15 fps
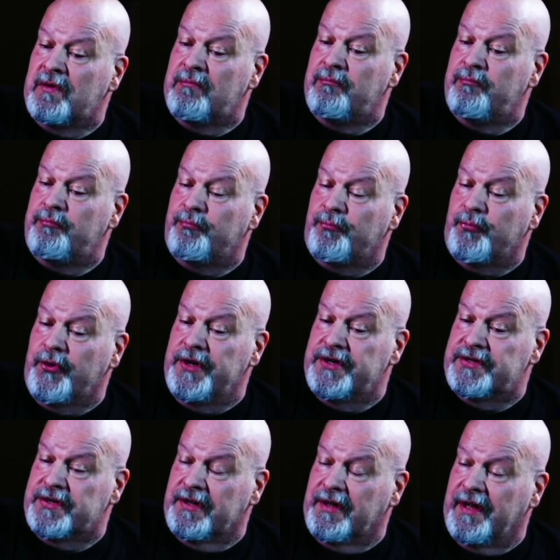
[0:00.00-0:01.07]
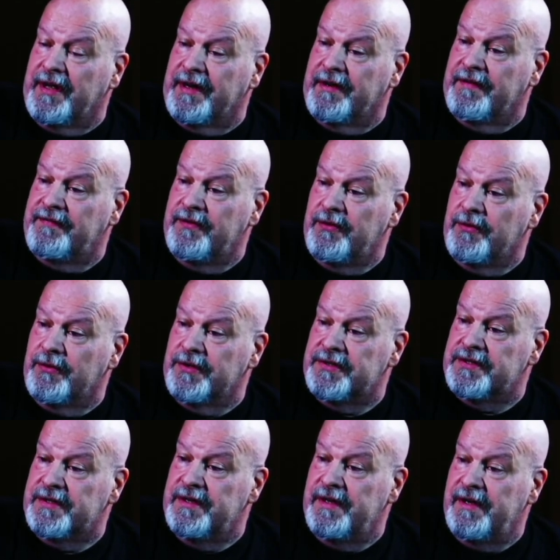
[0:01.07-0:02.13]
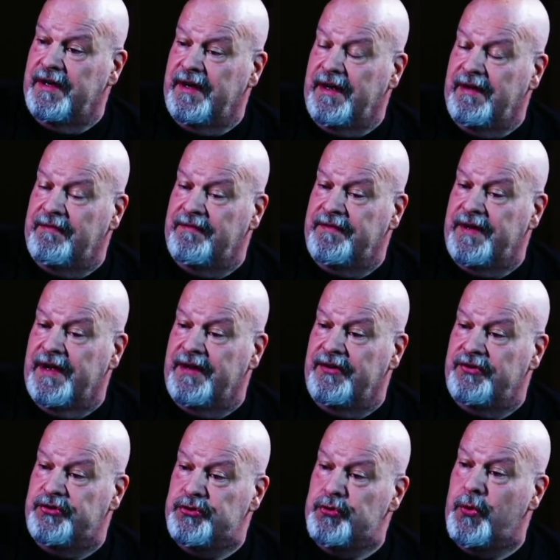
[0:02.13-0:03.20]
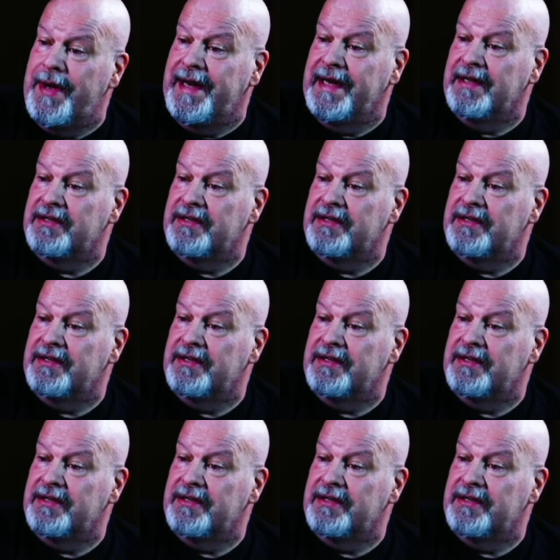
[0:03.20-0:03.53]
preached a lot of funerals. I've done two weddings.